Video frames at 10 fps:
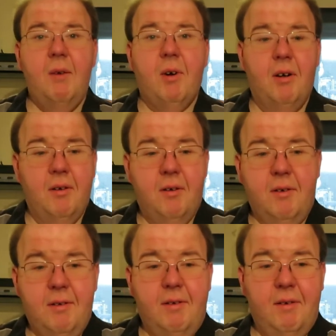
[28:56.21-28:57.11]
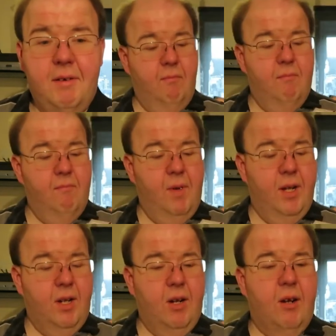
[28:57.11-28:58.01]
anywhere.
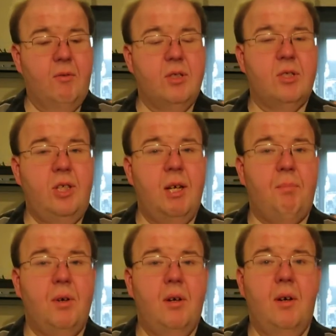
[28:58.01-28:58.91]
Along with this tip,